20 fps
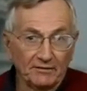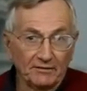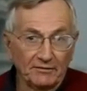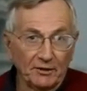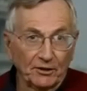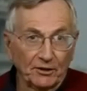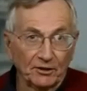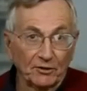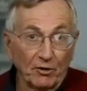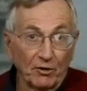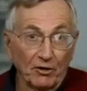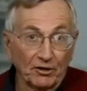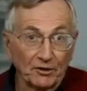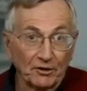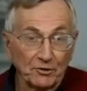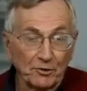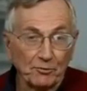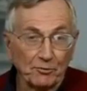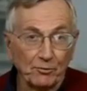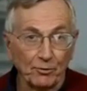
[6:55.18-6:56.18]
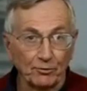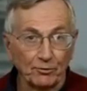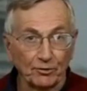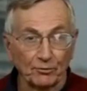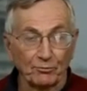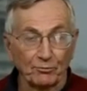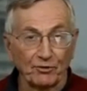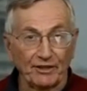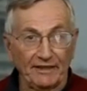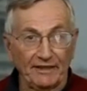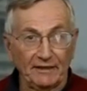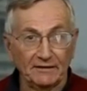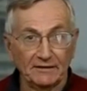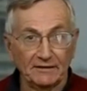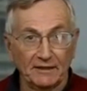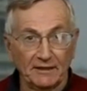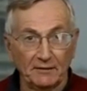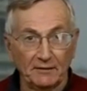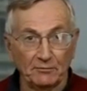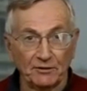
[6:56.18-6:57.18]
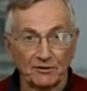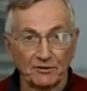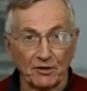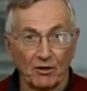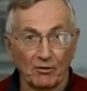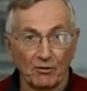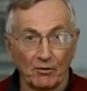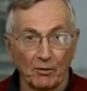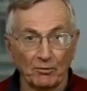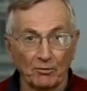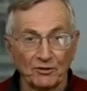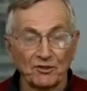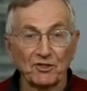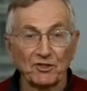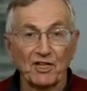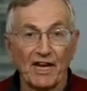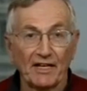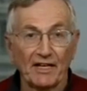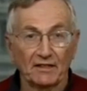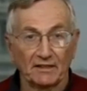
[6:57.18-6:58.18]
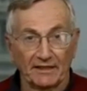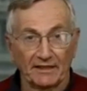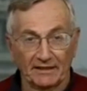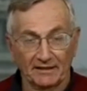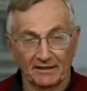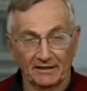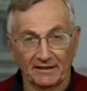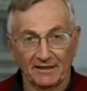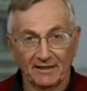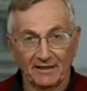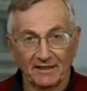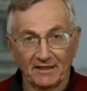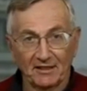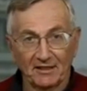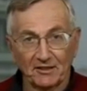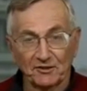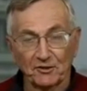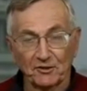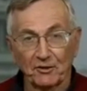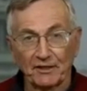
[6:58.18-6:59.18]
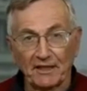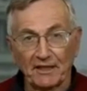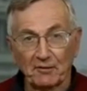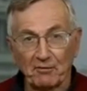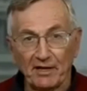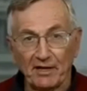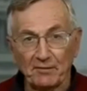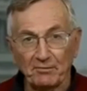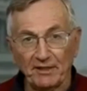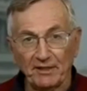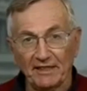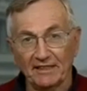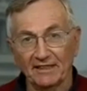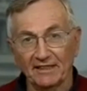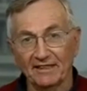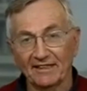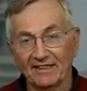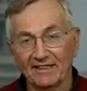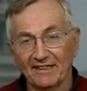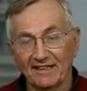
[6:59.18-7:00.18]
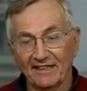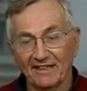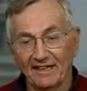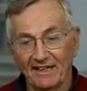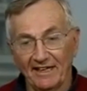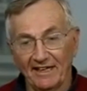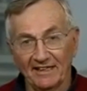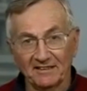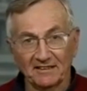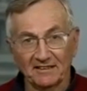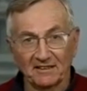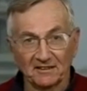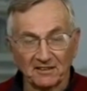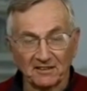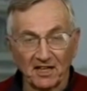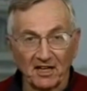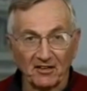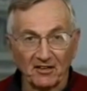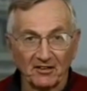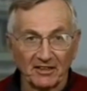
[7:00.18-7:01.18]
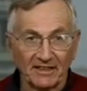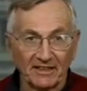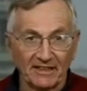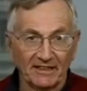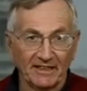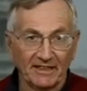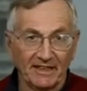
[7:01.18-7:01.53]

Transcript: you can call it shrewd or brilliant, he was almost channeling Saudi Arabia and Qatari